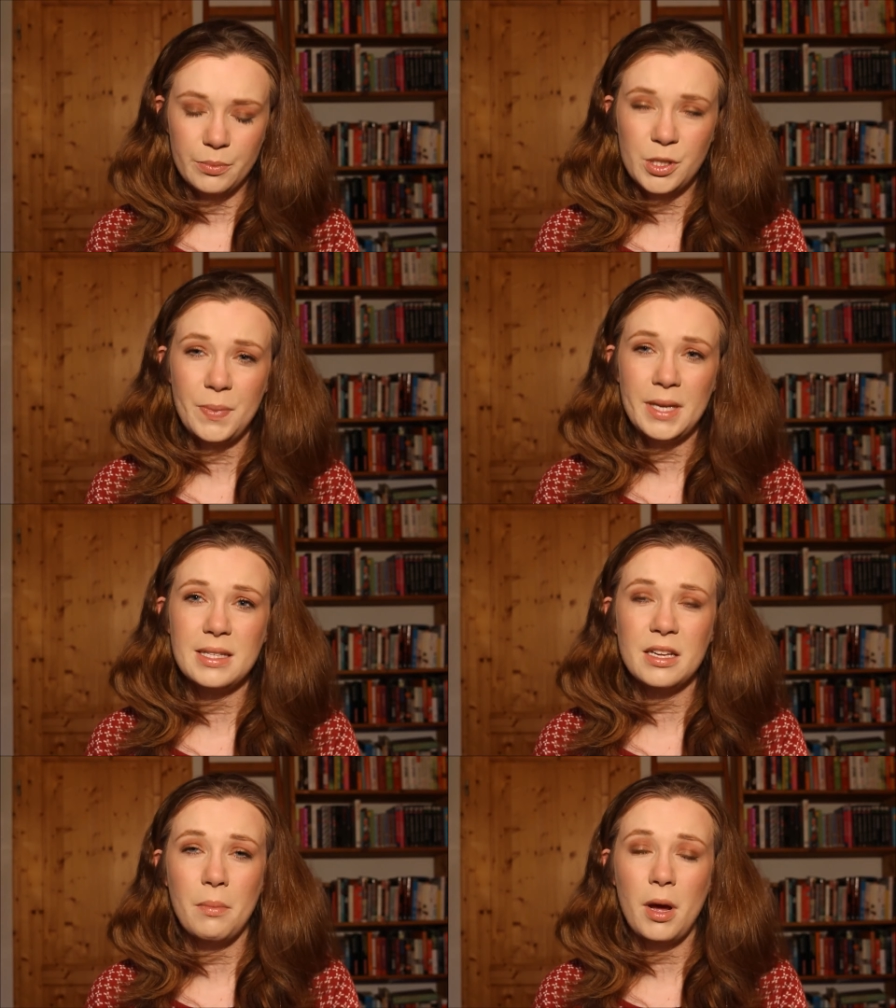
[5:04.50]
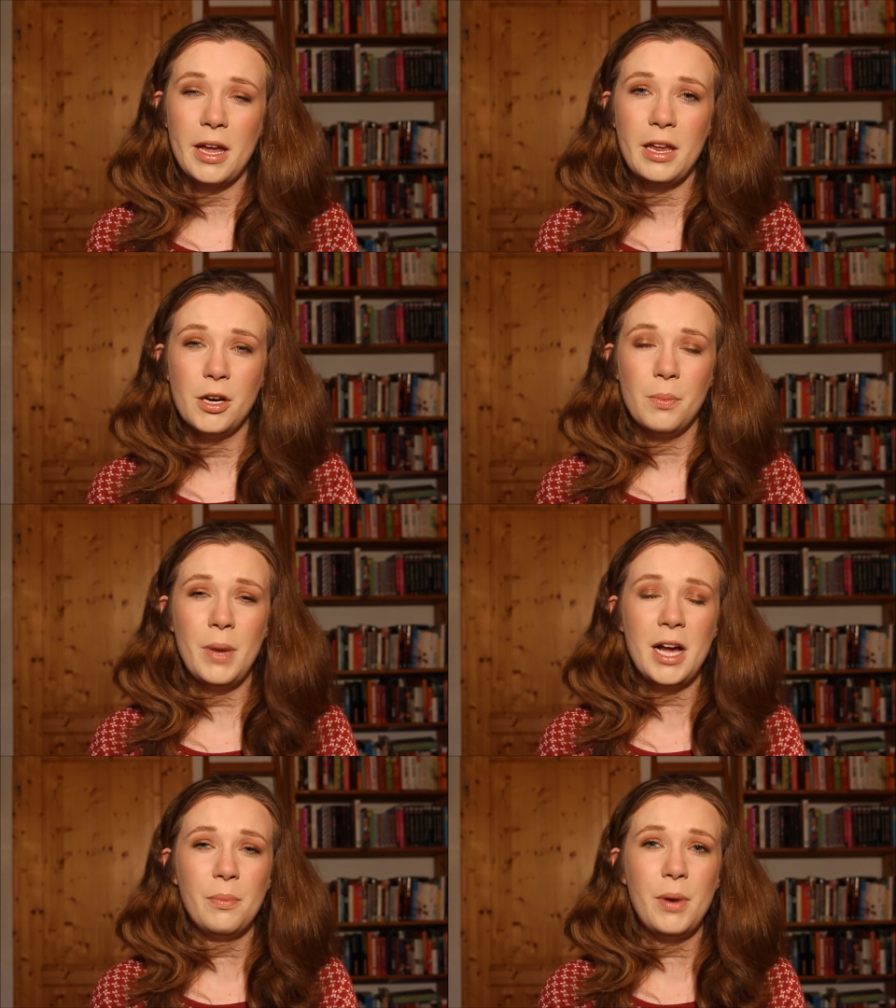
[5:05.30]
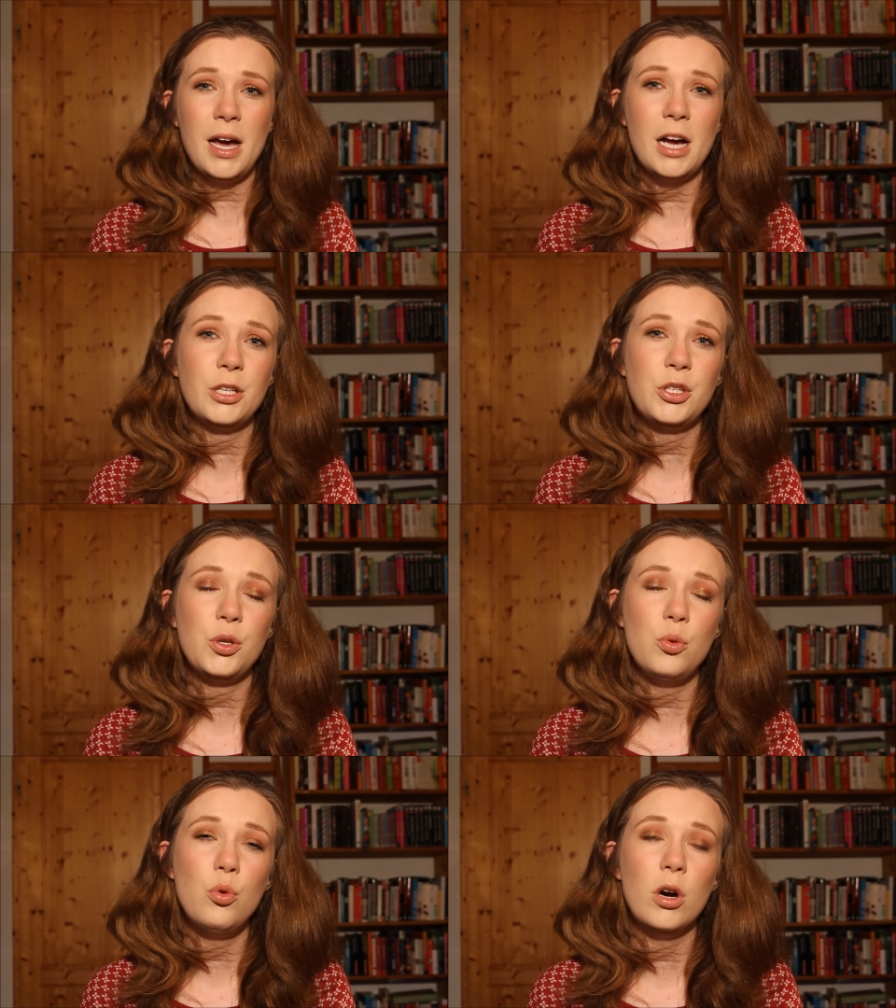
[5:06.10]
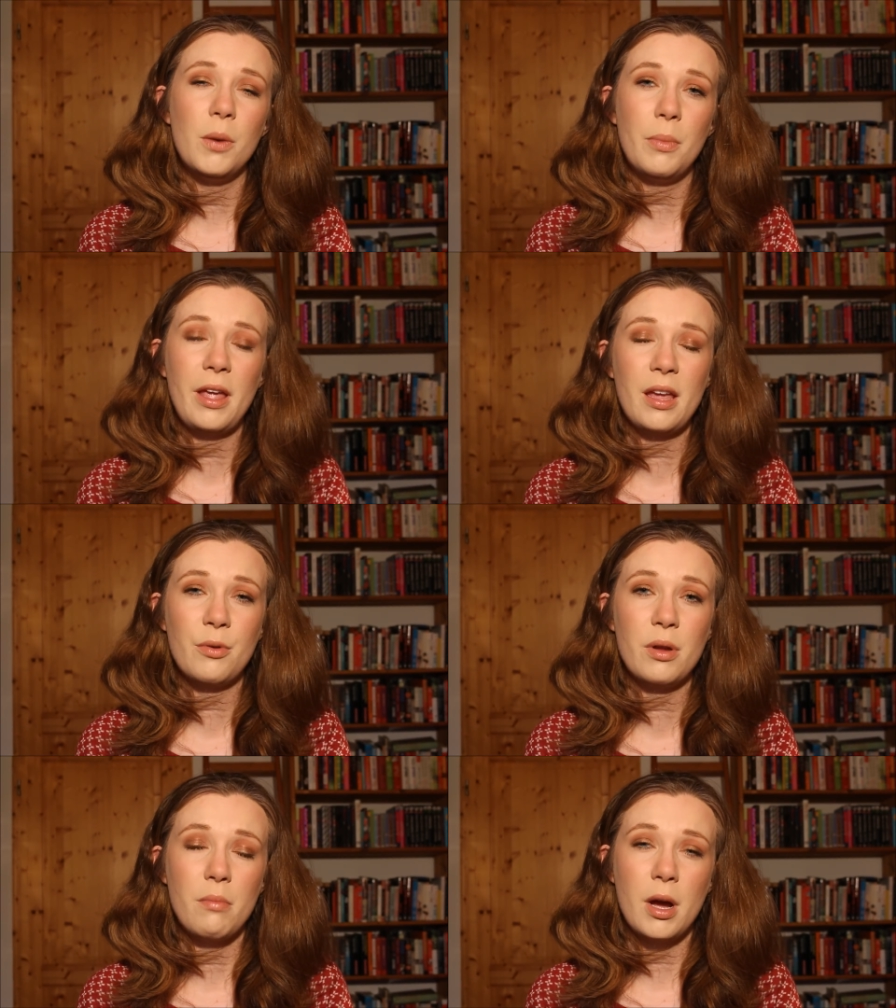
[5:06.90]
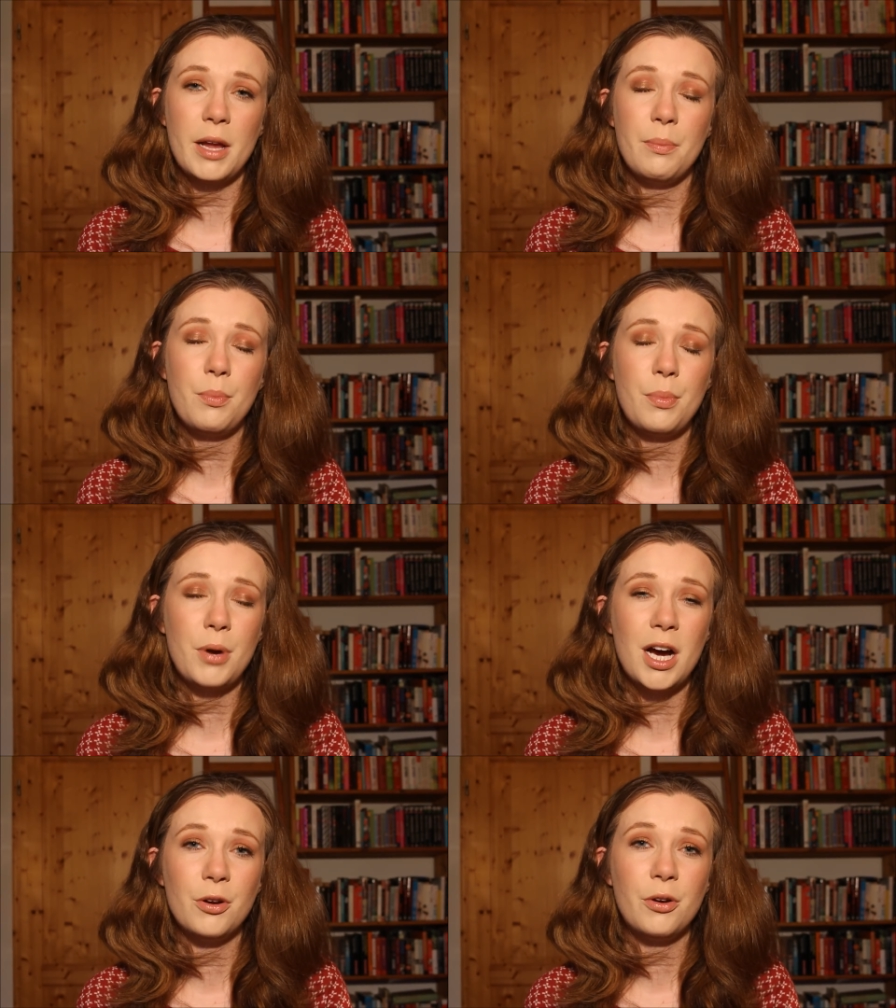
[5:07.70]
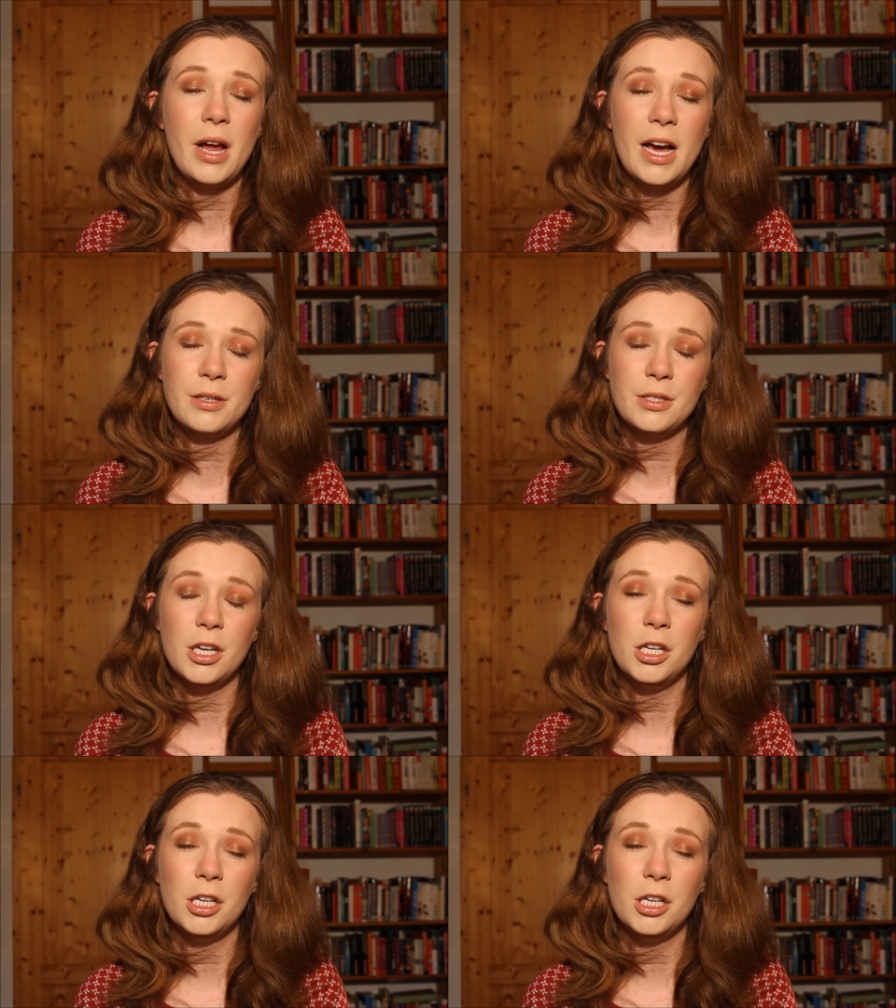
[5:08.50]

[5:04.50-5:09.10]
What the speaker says: space in my backpack to carry my powder and